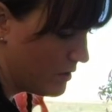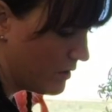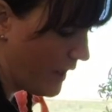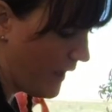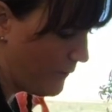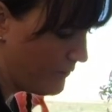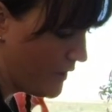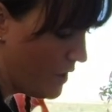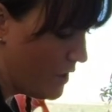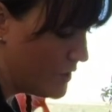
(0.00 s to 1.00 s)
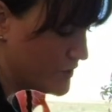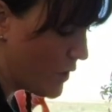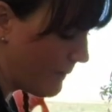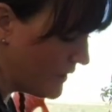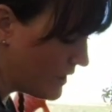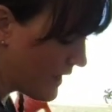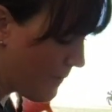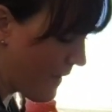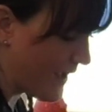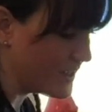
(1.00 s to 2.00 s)
Okay, so I'm going to
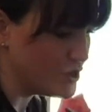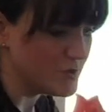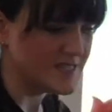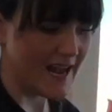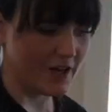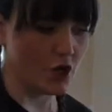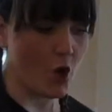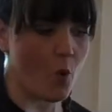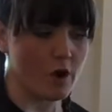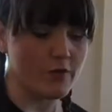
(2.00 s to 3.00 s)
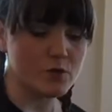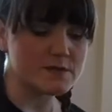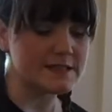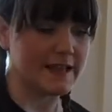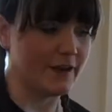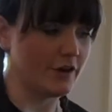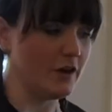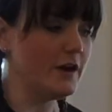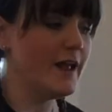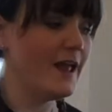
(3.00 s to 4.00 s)
come back and do a second coat on those
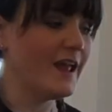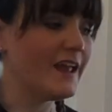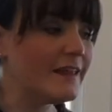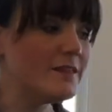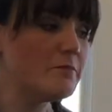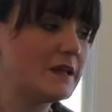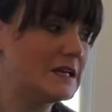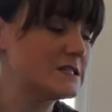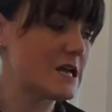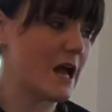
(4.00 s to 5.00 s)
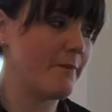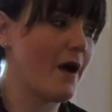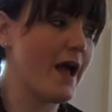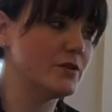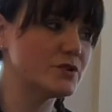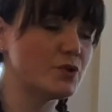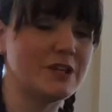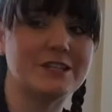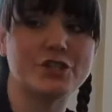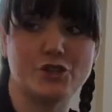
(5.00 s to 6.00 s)
later. In the meantime, I also
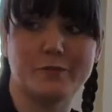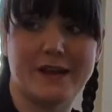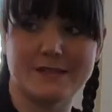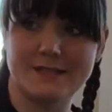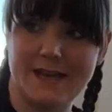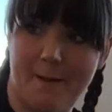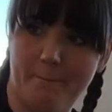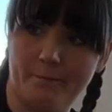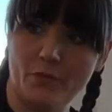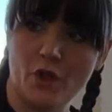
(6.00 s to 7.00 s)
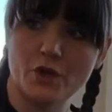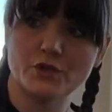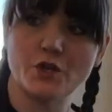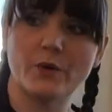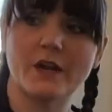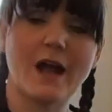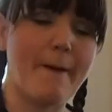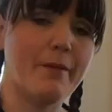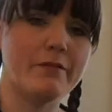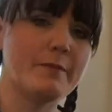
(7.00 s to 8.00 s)
need to do my stem. So in a
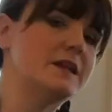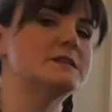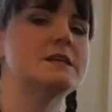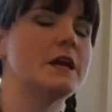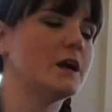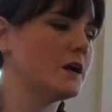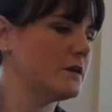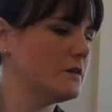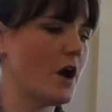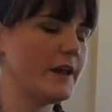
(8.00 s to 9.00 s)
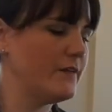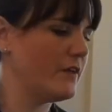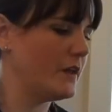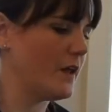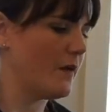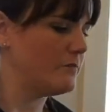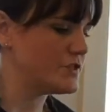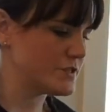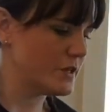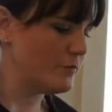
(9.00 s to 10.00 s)
couple of minutes here, not even, I'm
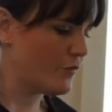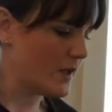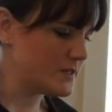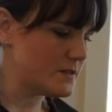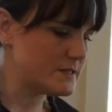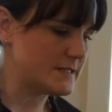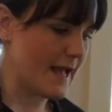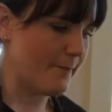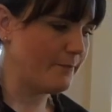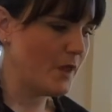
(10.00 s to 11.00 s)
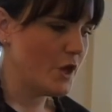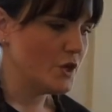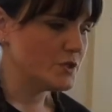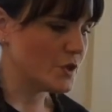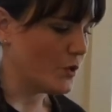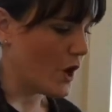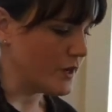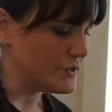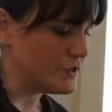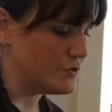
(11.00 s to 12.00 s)
just going to move on to the stem. So
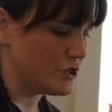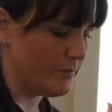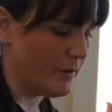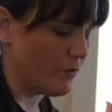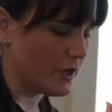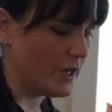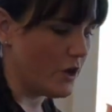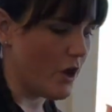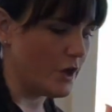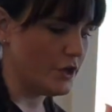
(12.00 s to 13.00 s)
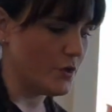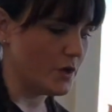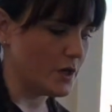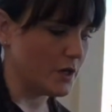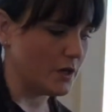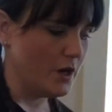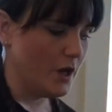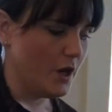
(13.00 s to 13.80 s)
artists, you should be working on your